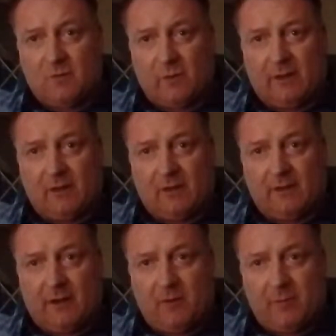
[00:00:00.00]
with your
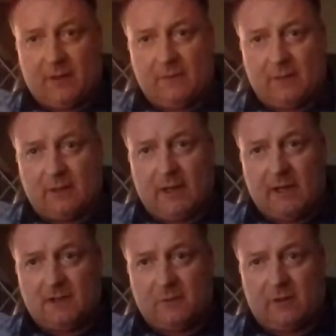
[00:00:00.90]
therapy,
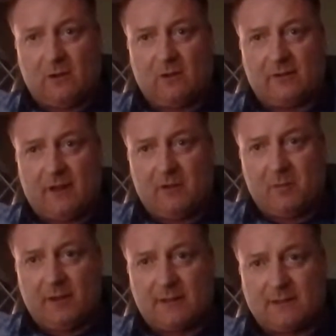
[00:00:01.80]
engage with your
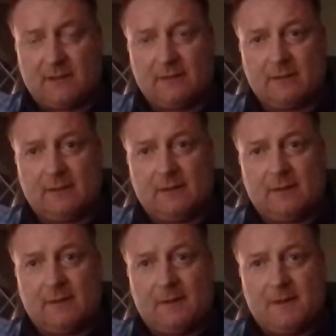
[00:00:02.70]
therapist,
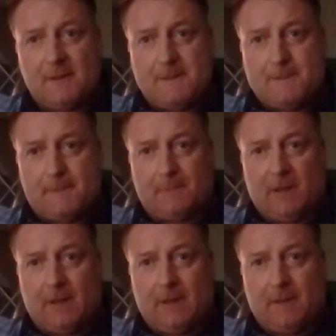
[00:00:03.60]

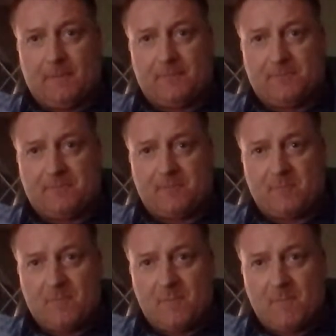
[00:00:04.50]

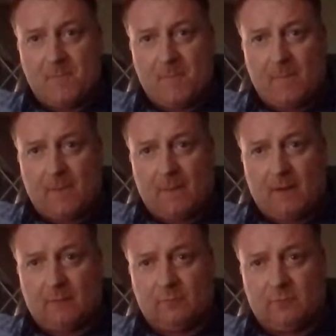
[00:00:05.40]

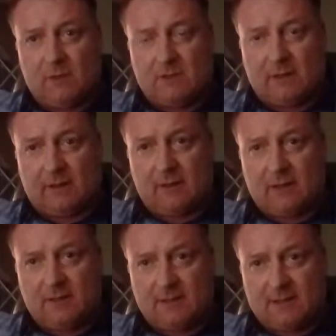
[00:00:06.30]
because I think
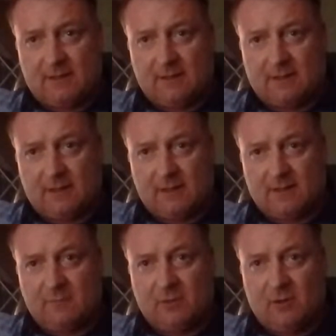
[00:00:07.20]
consistency
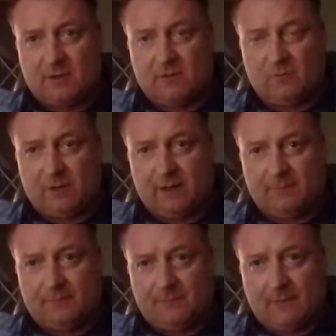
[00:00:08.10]
is important with it,
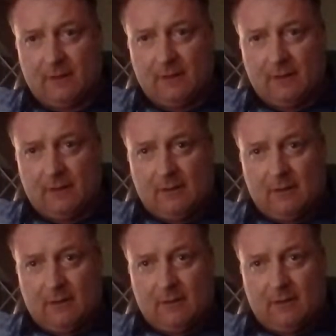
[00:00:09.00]

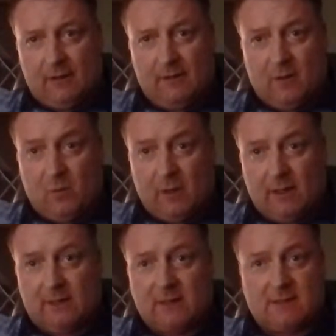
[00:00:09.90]
and the
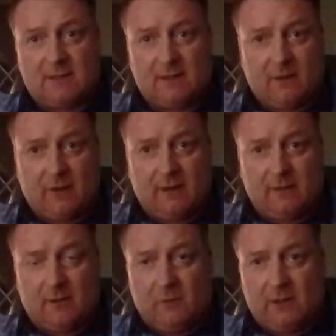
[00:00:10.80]
willingness to do
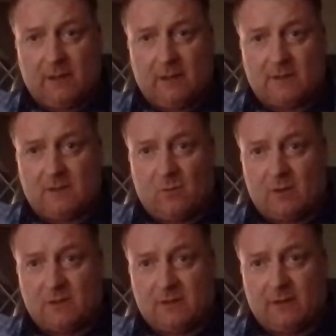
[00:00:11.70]
it, the willingness to
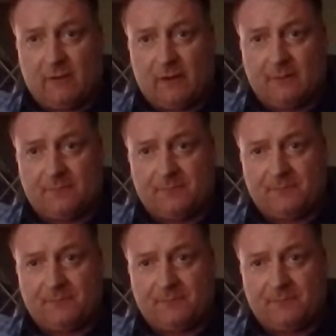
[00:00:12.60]
want to do it.